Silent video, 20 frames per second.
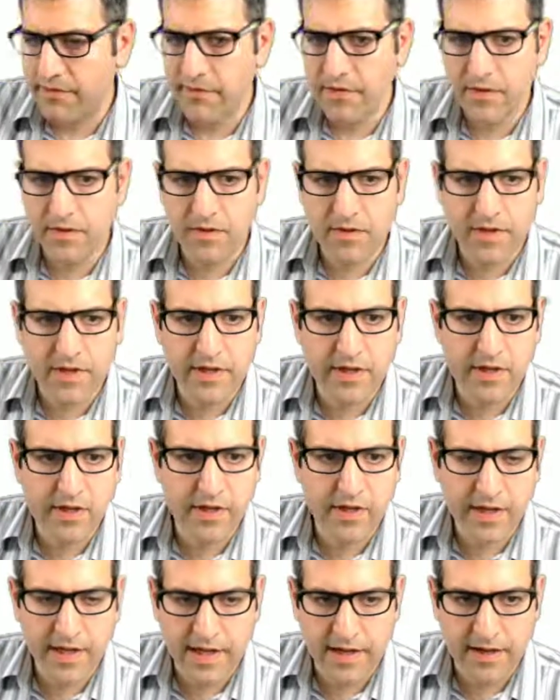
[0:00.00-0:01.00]
look
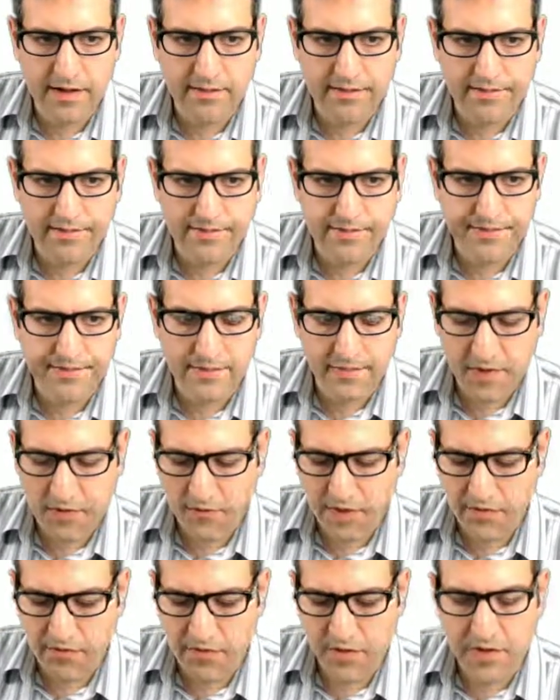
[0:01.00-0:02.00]
here again,
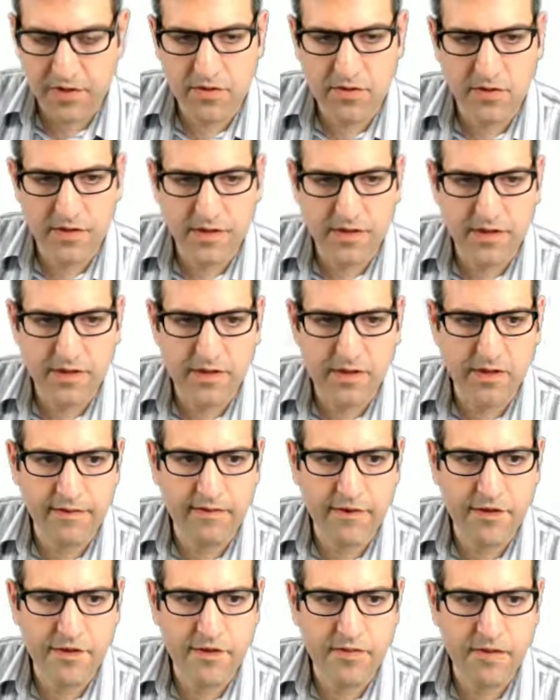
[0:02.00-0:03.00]
when we were doing the
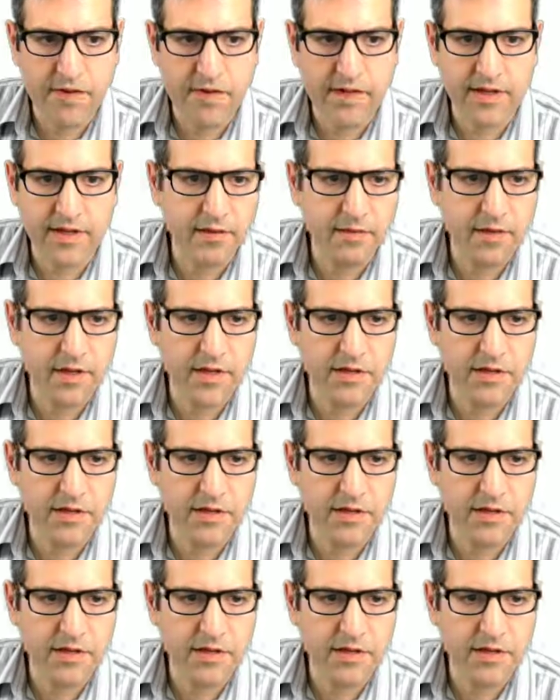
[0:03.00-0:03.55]
virtual link,